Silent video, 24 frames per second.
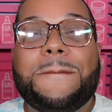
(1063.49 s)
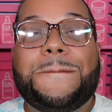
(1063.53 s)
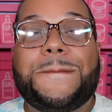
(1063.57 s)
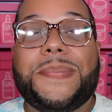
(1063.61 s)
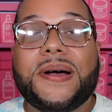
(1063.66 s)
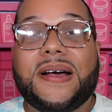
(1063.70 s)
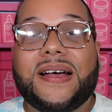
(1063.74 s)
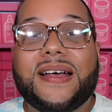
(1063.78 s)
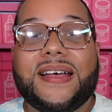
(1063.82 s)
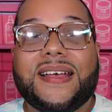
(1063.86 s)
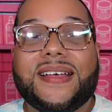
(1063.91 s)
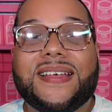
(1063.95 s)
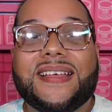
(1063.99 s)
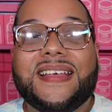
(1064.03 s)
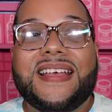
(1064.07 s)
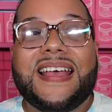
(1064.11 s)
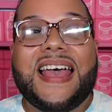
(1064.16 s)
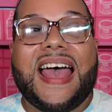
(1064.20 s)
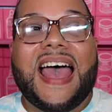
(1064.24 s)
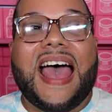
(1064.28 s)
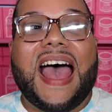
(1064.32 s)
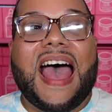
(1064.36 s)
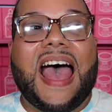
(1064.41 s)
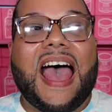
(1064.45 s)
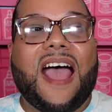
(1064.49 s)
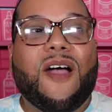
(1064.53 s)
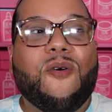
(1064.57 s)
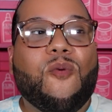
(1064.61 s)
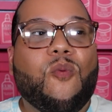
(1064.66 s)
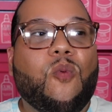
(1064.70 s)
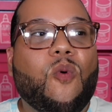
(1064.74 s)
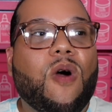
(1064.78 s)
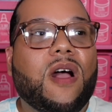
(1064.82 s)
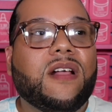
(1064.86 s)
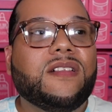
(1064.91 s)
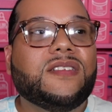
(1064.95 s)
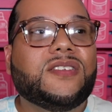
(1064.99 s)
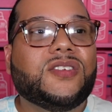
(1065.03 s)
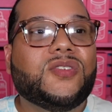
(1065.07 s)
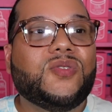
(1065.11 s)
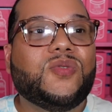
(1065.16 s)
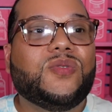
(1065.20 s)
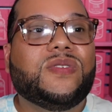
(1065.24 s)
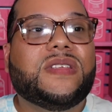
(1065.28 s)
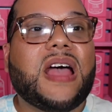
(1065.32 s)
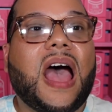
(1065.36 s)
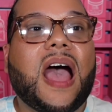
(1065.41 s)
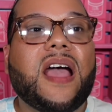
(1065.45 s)
but I want
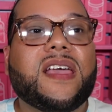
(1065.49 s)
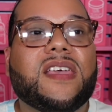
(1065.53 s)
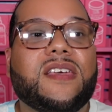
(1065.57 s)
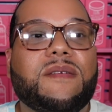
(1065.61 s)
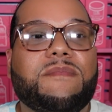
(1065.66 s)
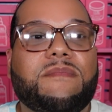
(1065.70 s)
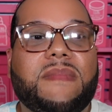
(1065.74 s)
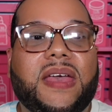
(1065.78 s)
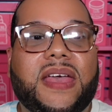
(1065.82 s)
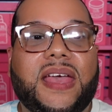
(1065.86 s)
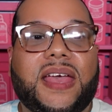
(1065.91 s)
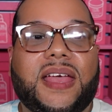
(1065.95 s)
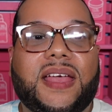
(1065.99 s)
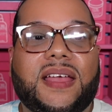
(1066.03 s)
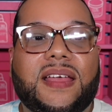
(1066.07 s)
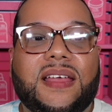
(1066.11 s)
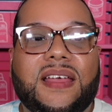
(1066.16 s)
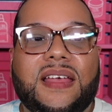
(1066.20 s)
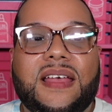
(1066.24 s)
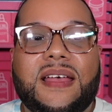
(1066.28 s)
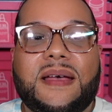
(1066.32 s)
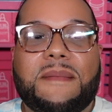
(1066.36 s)
to document